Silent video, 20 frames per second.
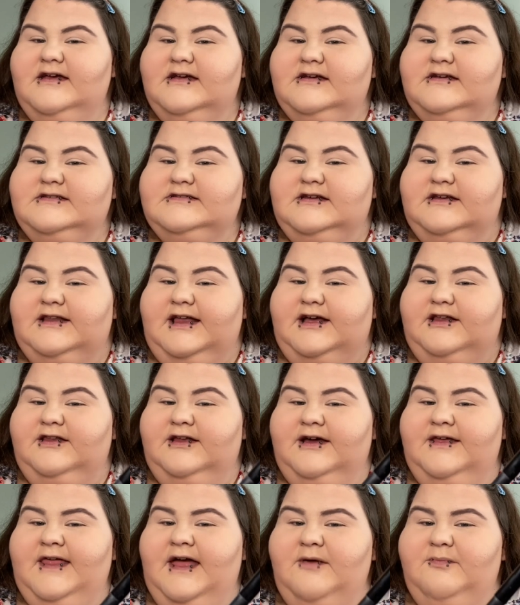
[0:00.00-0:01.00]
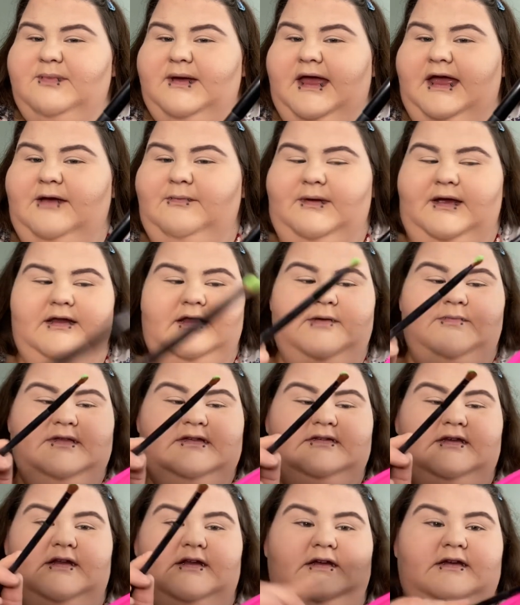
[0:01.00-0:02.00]
So like, look at that pigment. I'm just
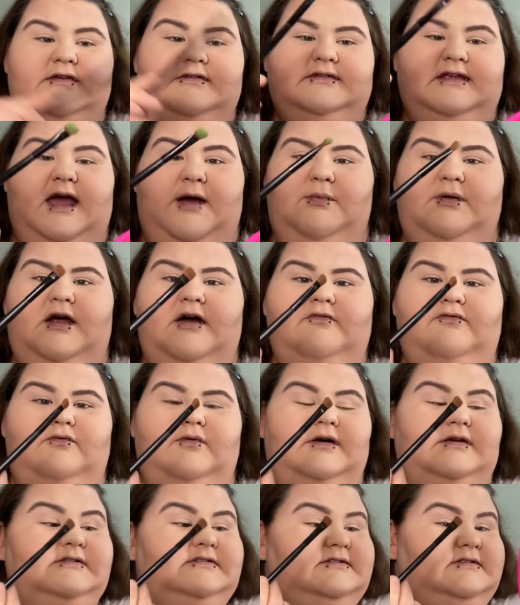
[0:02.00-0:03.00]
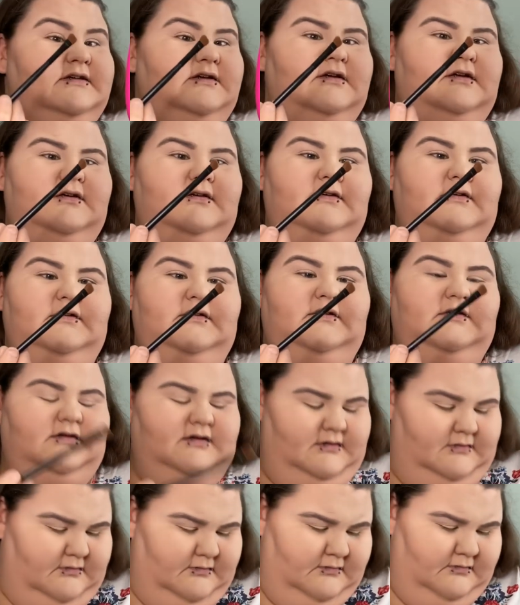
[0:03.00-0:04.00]
gonna tap it off once.
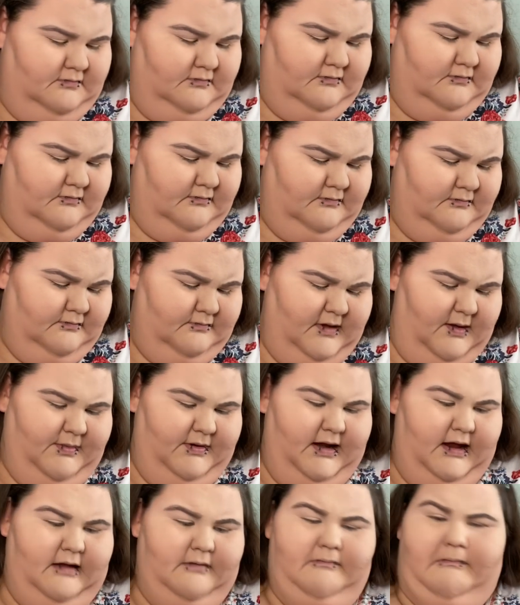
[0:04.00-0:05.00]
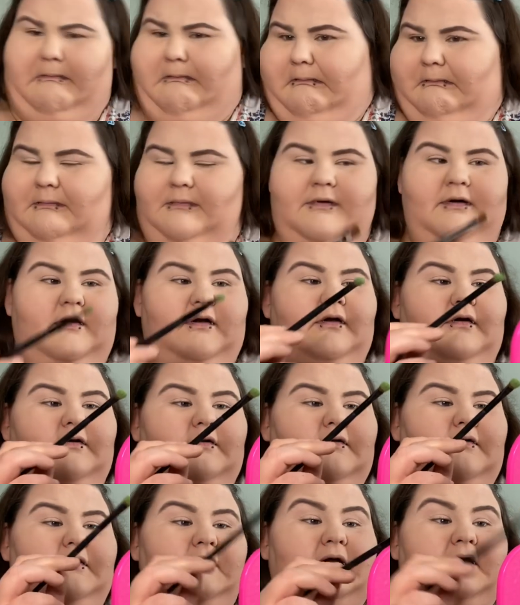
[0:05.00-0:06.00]
Maybe not.
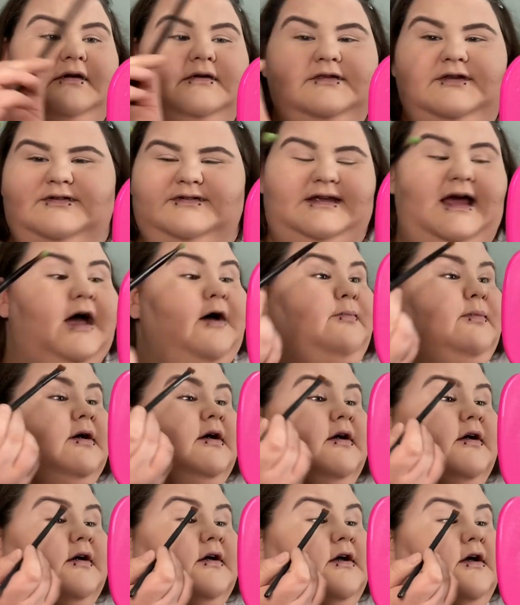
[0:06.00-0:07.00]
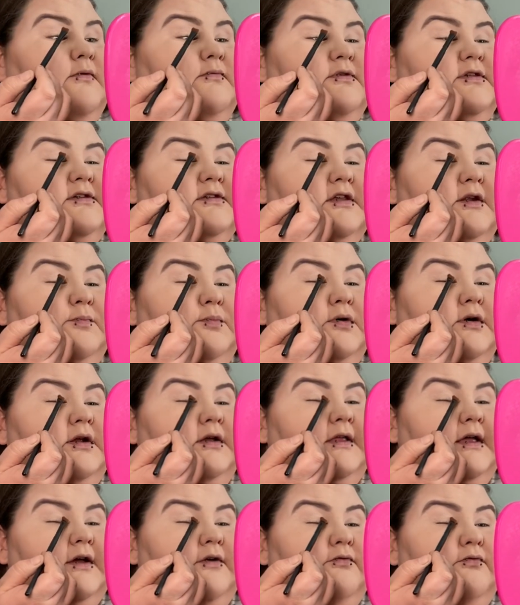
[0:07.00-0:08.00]
Low tap. We're just gonna put it
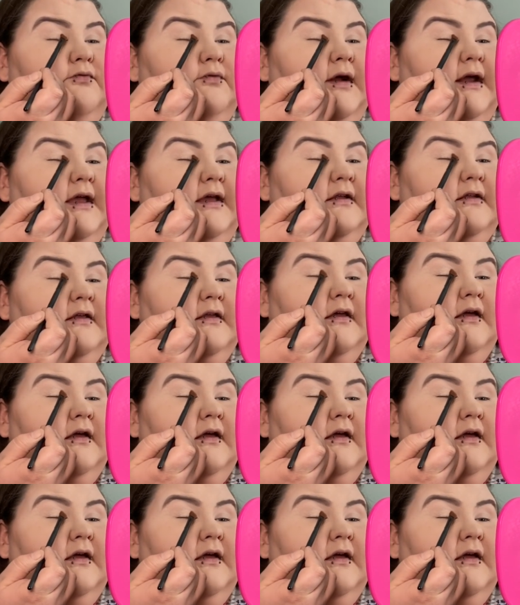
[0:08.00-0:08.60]
like right,